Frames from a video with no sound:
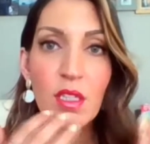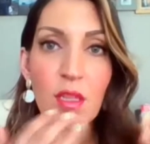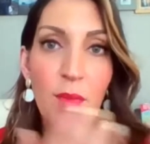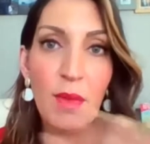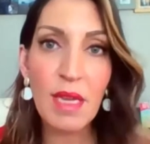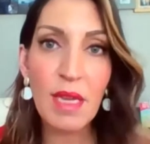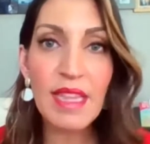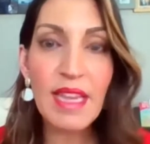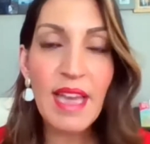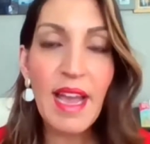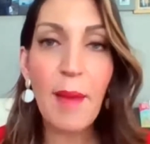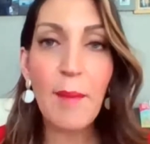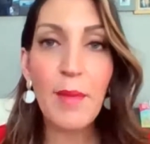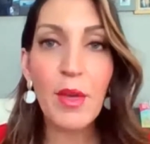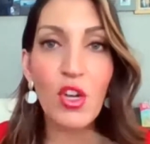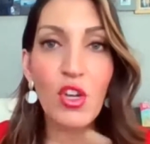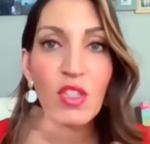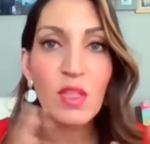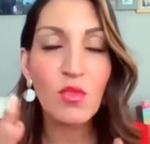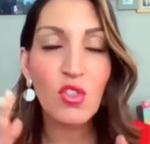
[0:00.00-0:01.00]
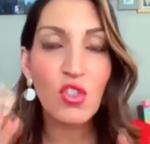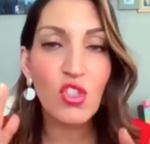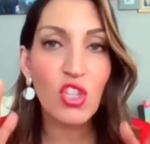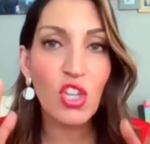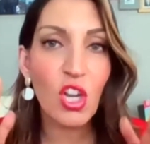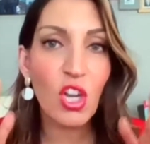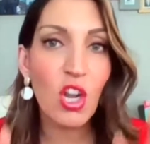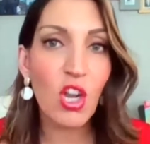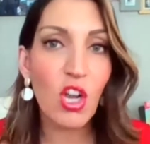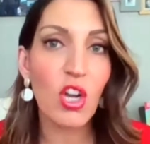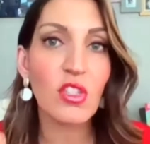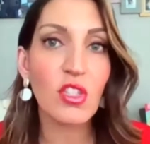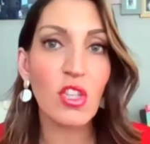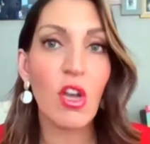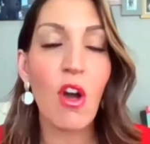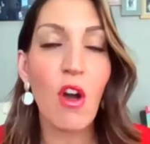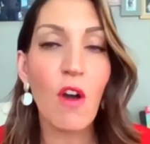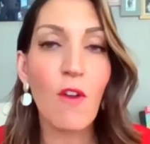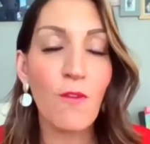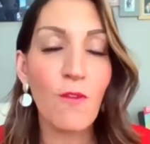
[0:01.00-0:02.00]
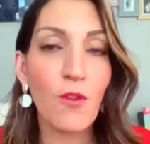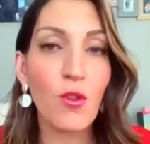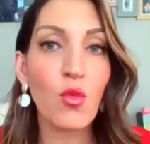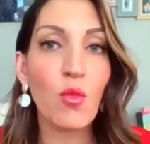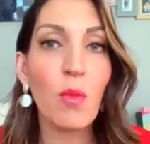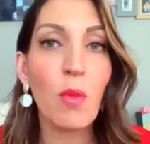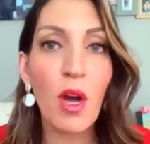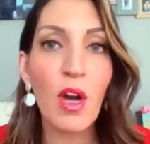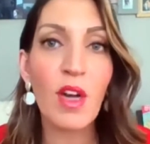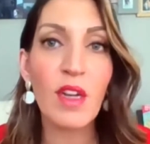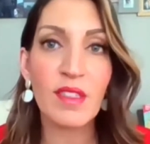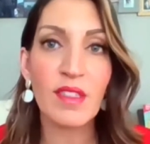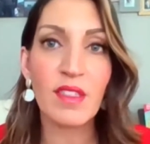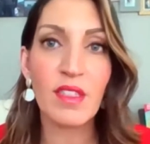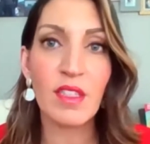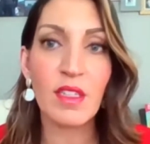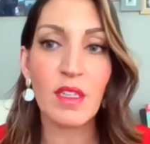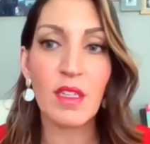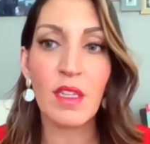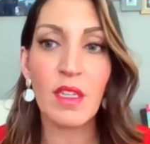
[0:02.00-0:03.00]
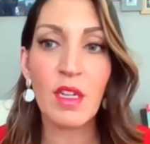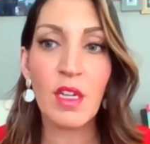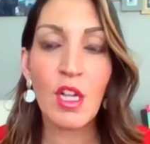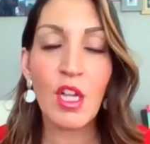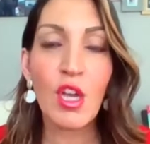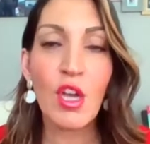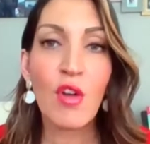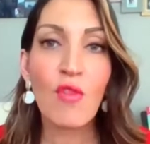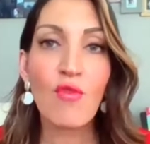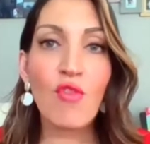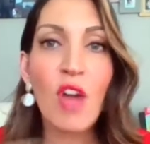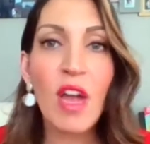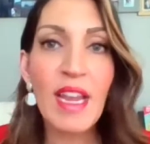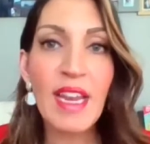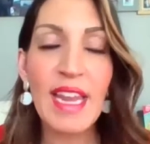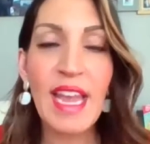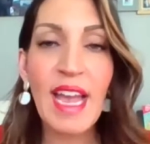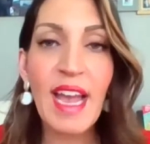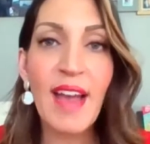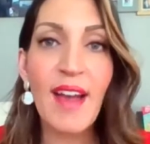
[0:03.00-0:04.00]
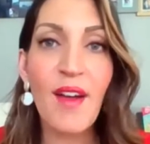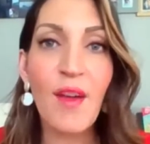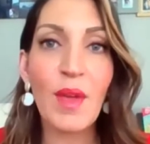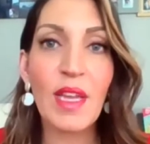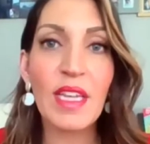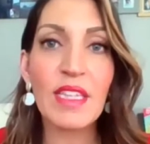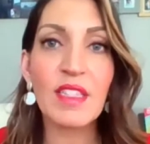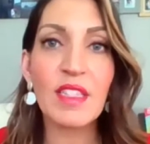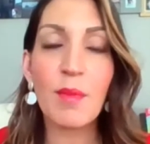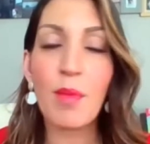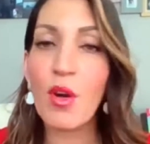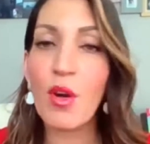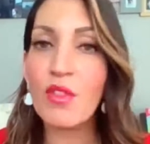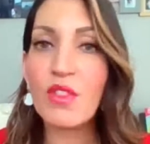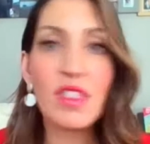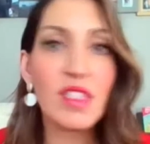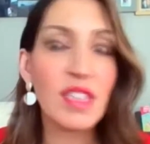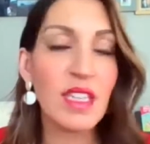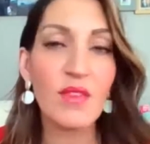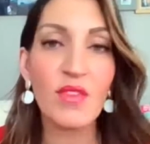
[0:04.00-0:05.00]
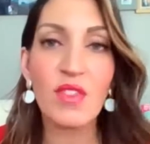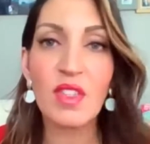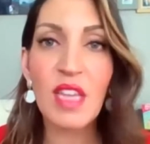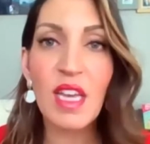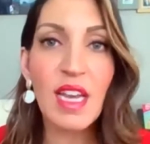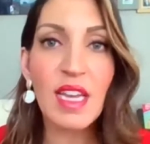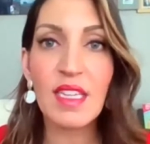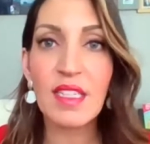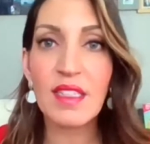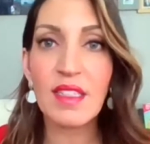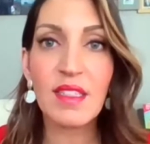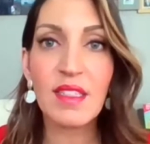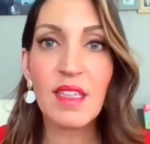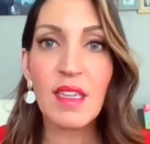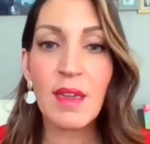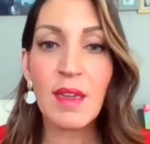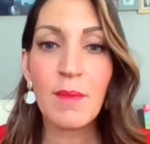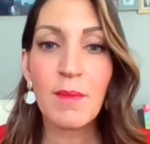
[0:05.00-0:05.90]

be there. And because I'm such a glass half full person, right now it's the positives that is